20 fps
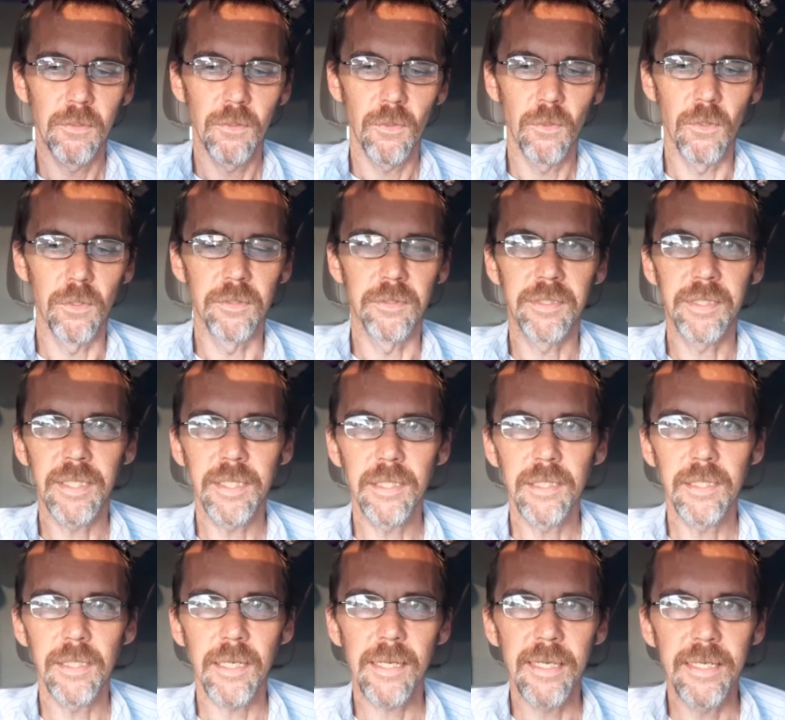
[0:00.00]
or
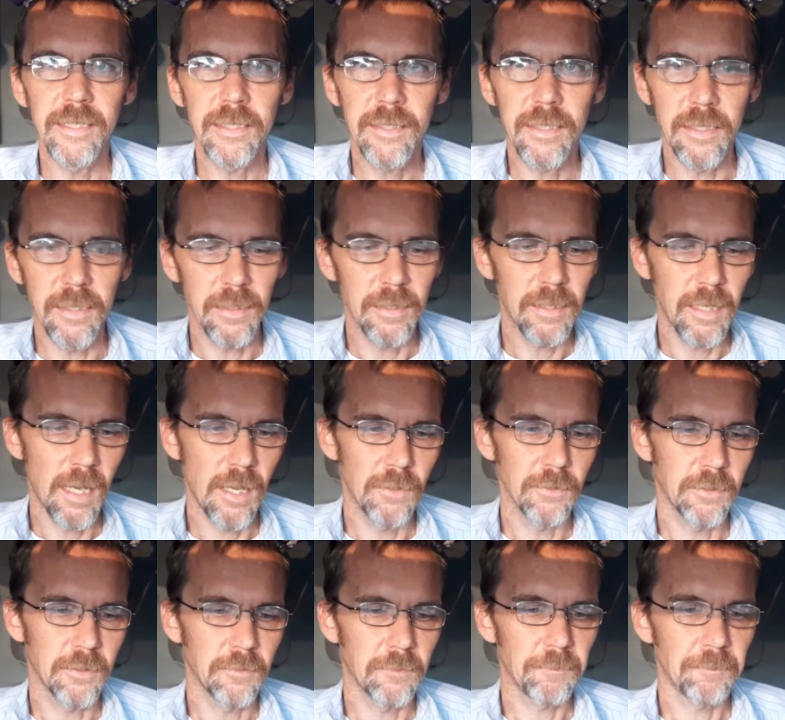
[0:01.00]
D,
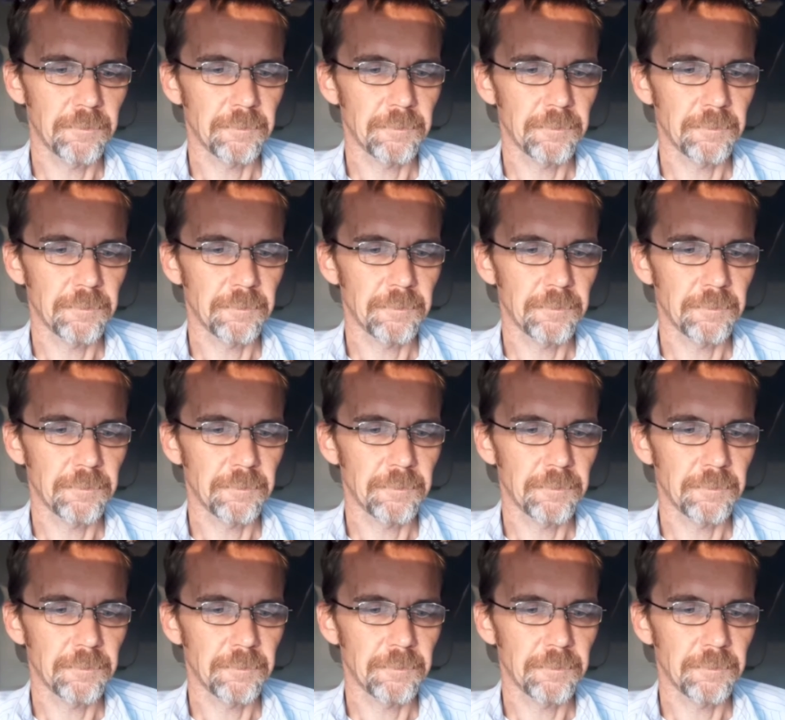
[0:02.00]
18,000.